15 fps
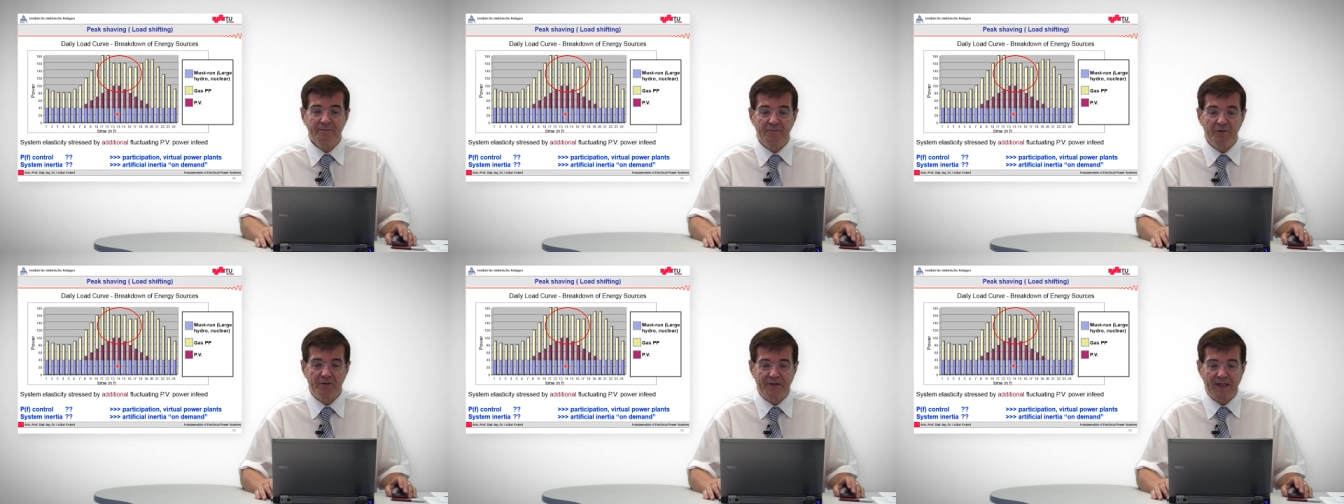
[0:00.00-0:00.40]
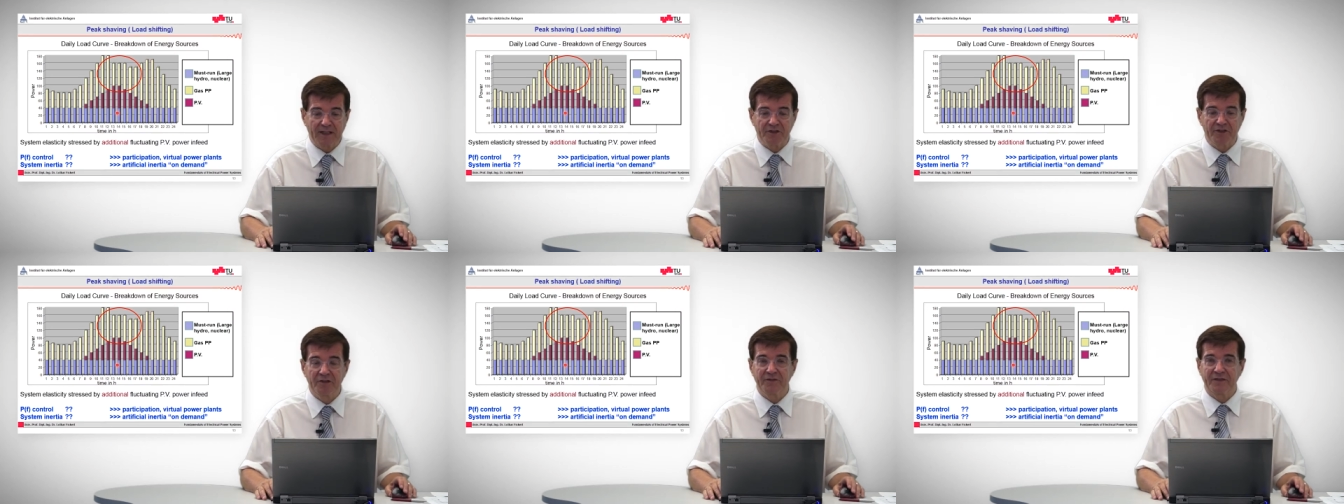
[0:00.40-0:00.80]

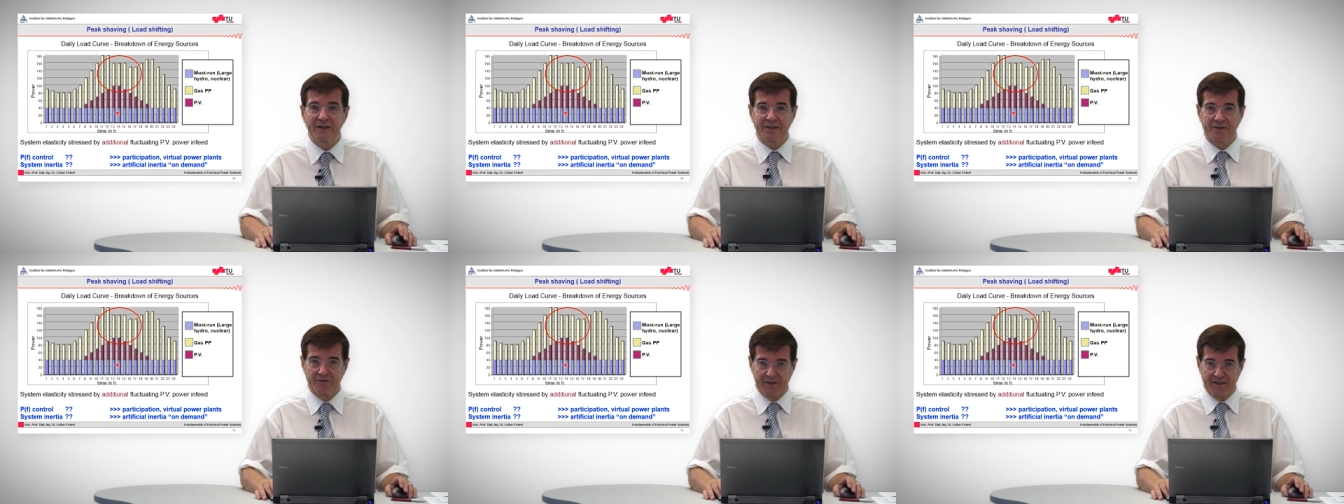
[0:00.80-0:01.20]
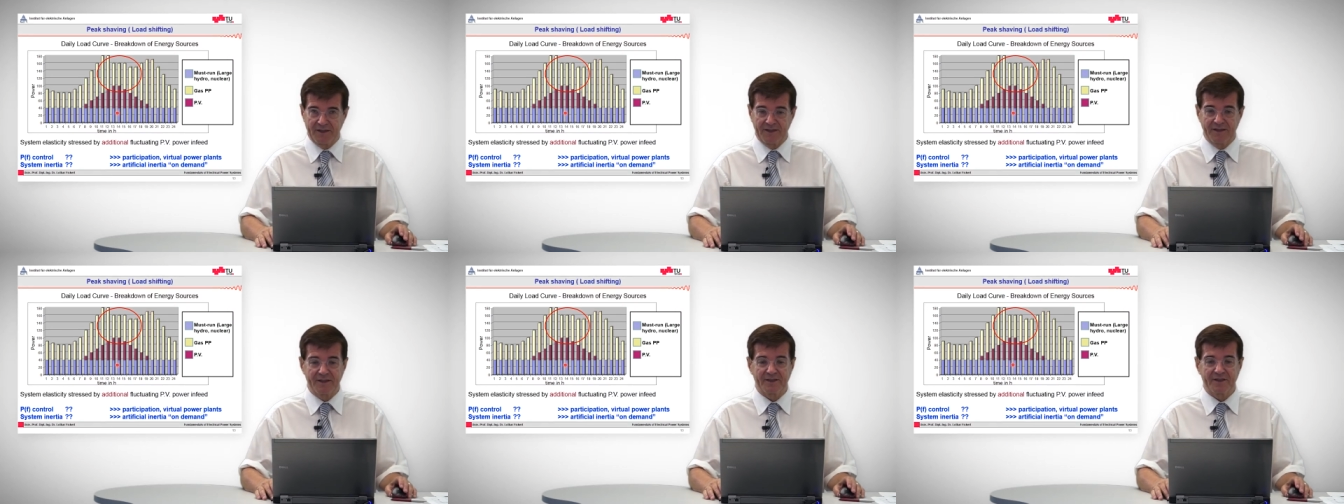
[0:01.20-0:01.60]
production of
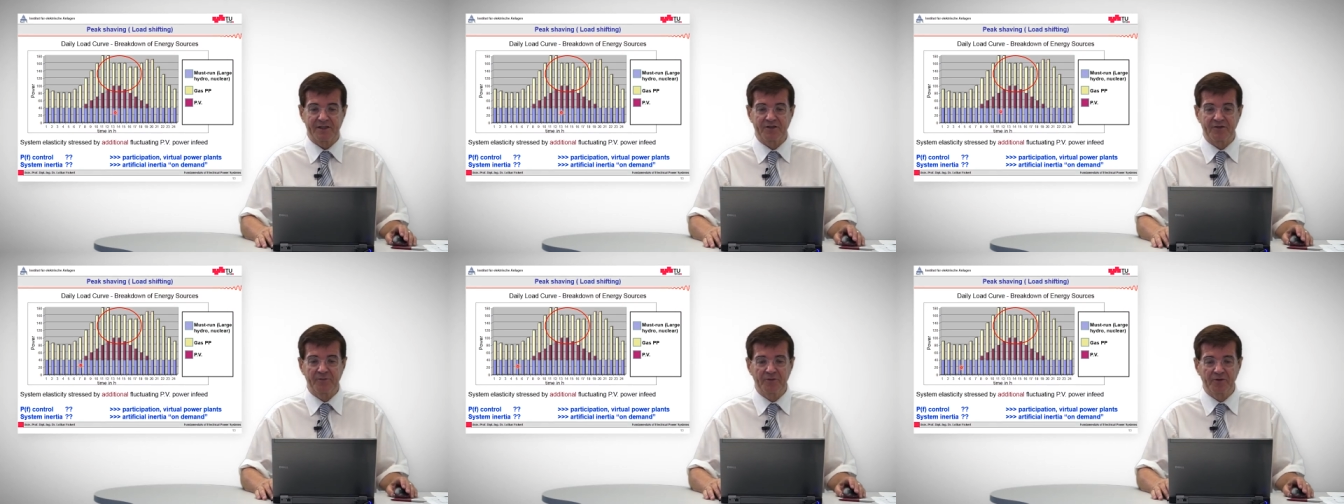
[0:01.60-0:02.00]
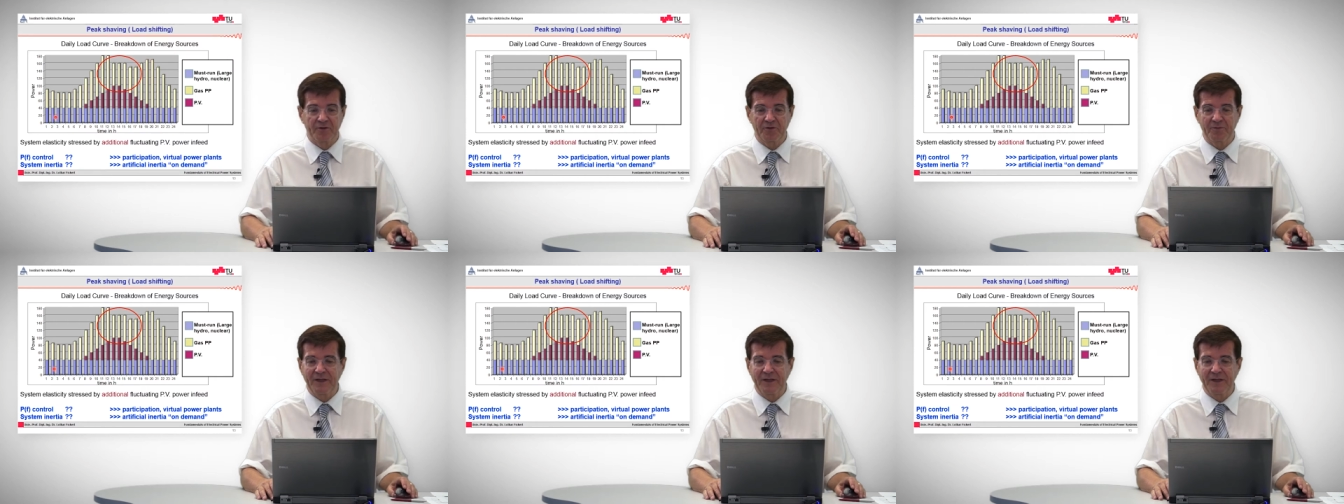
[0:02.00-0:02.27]
electricity is distributed.